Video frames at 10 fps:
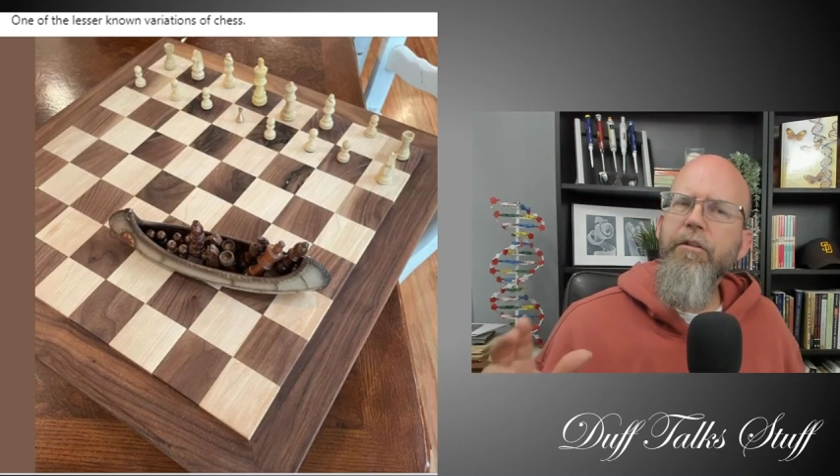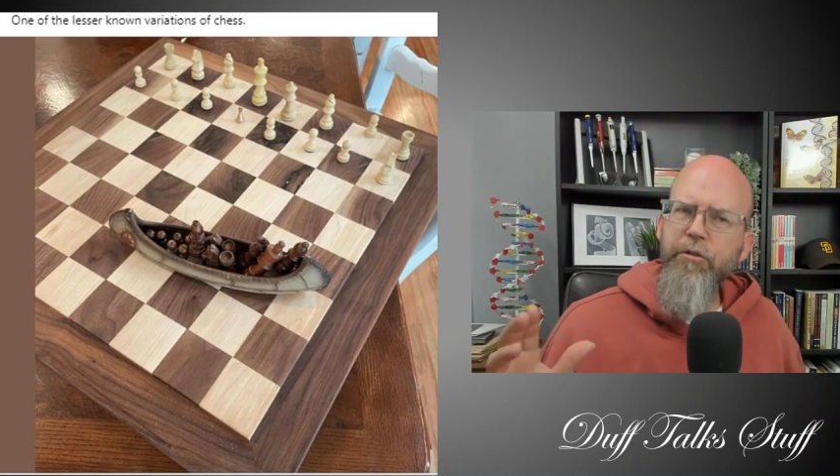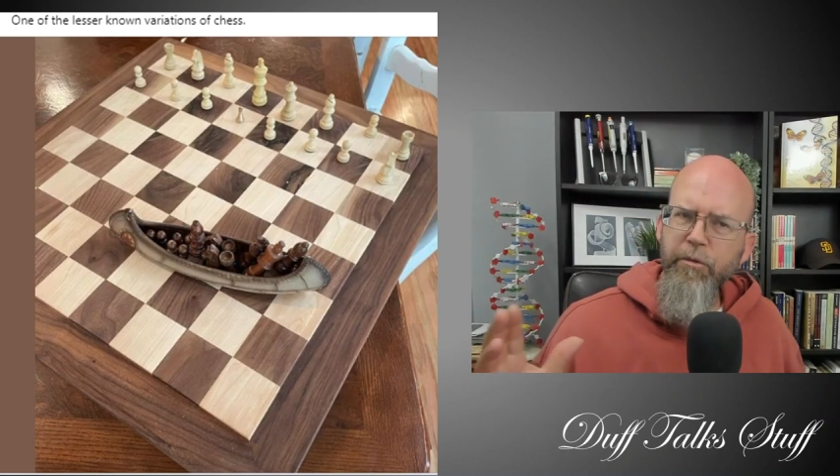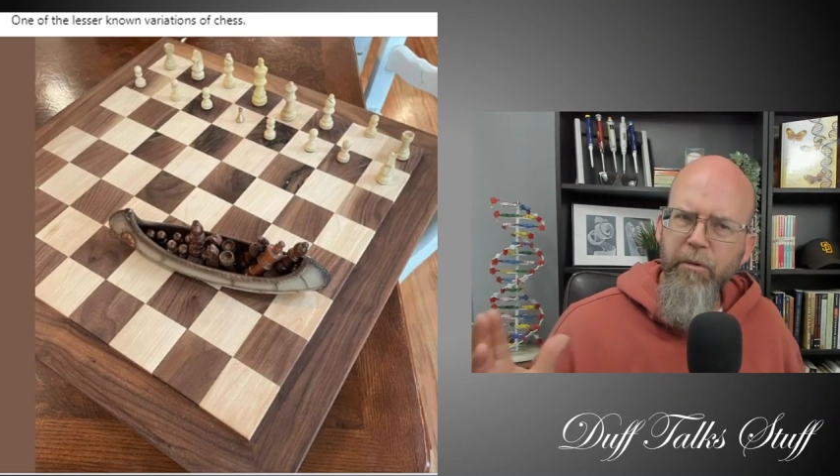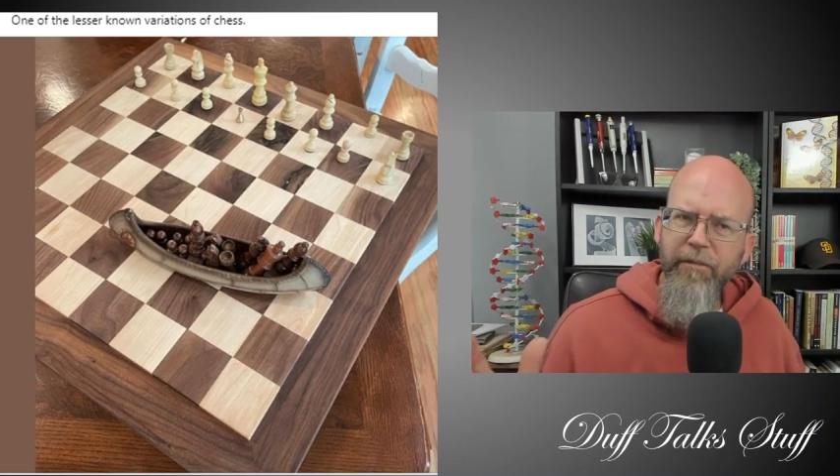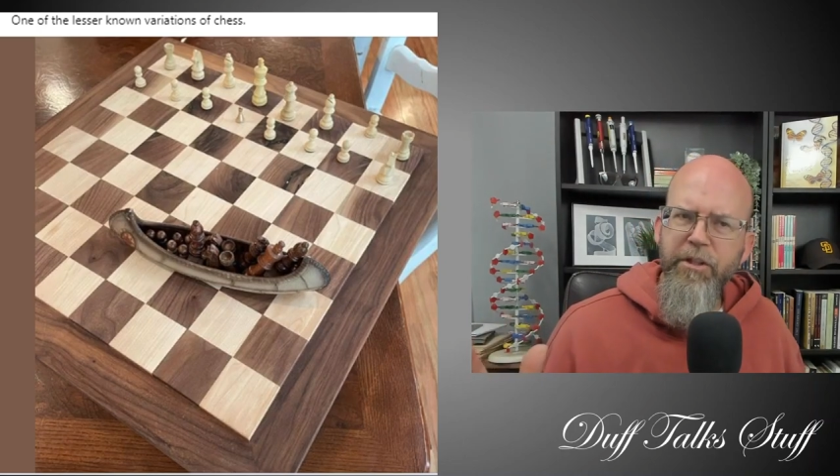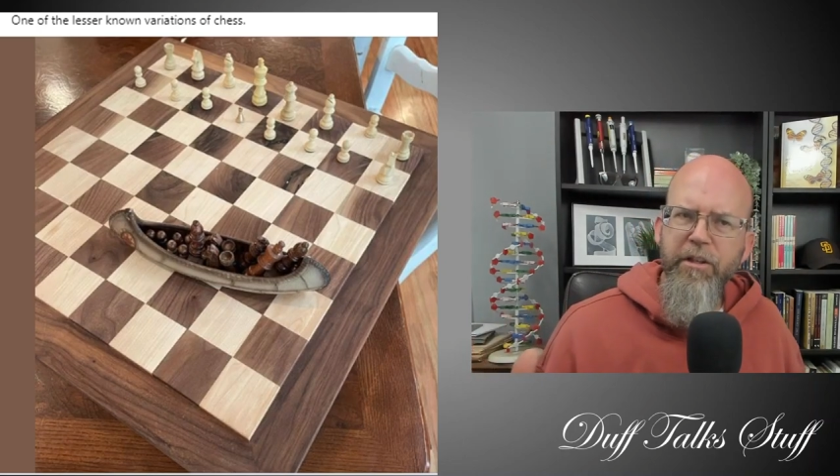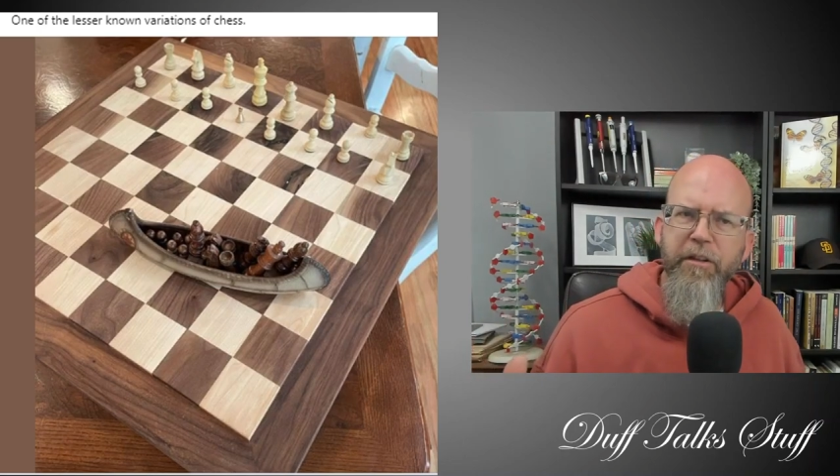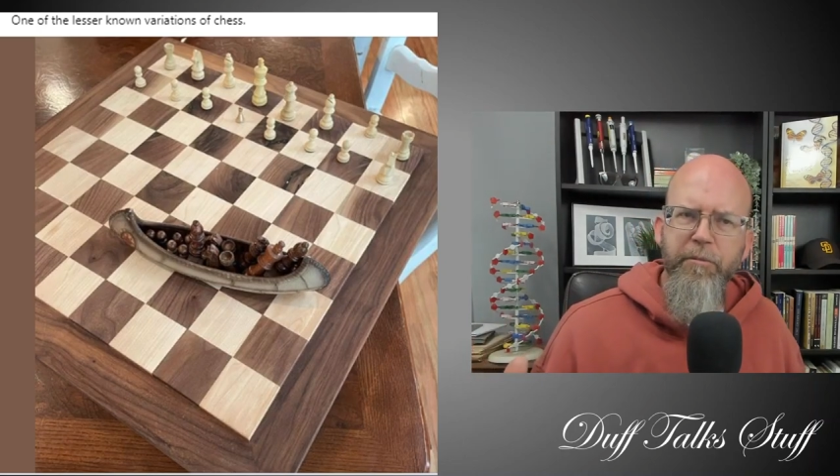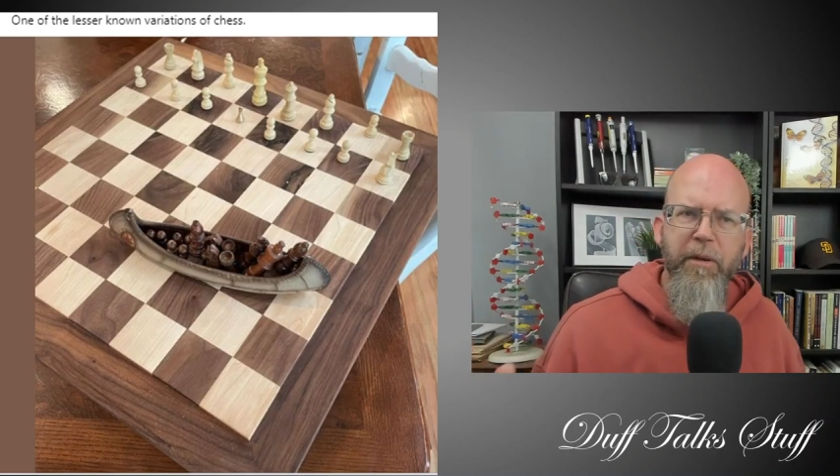sort of a
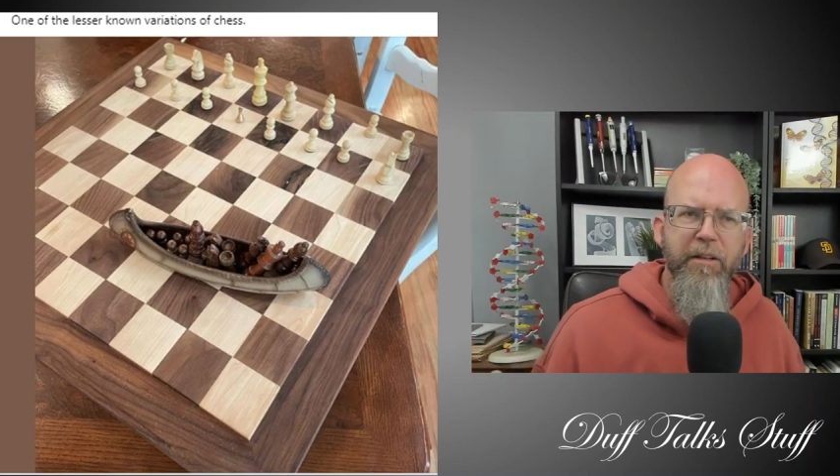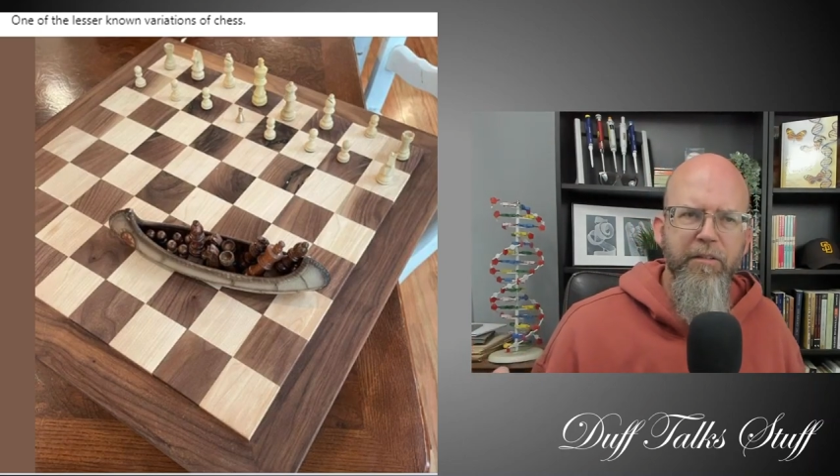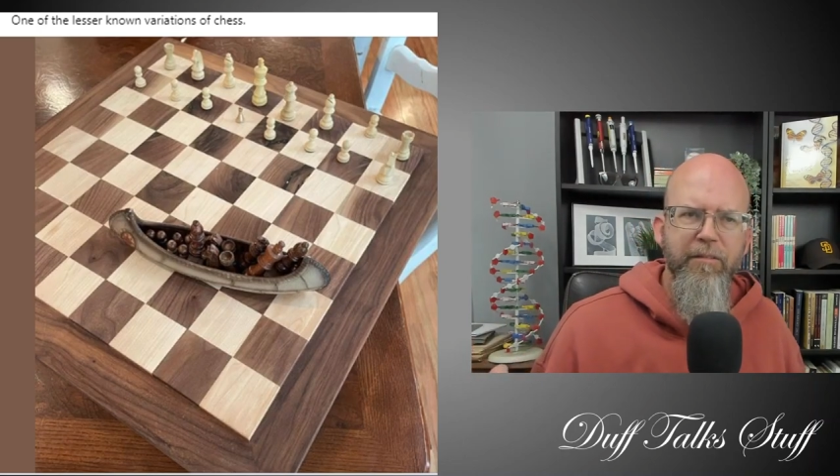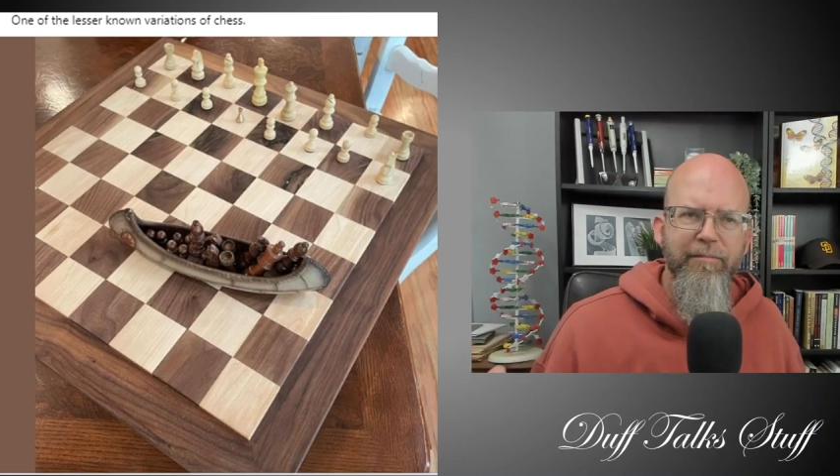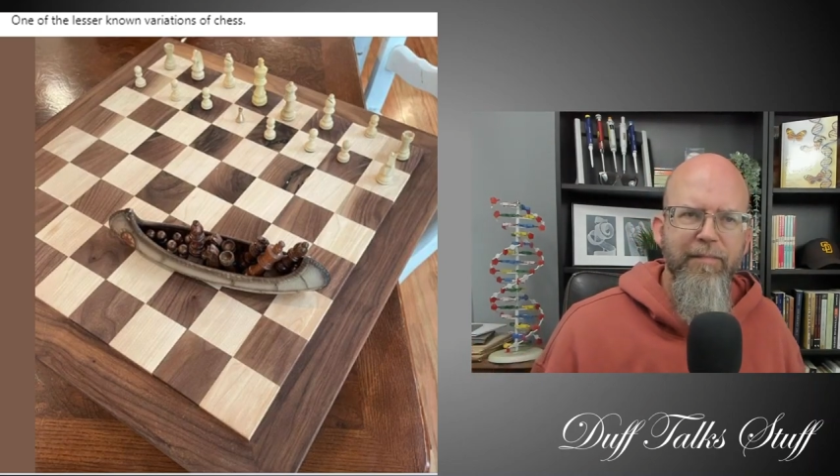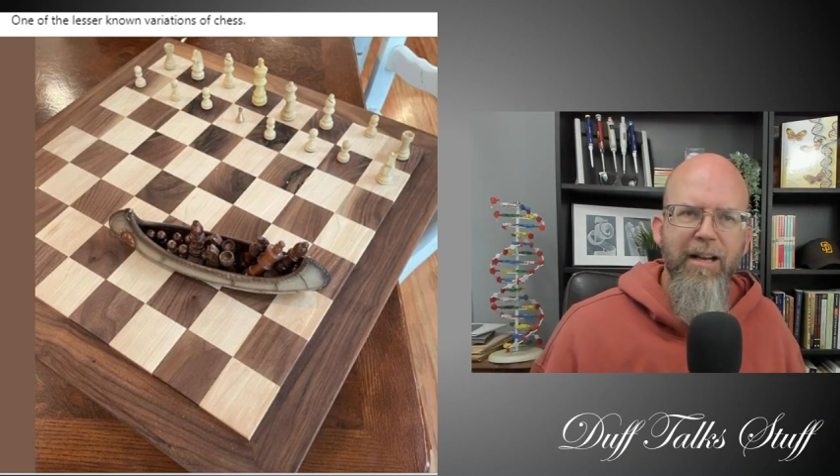chess puzzle.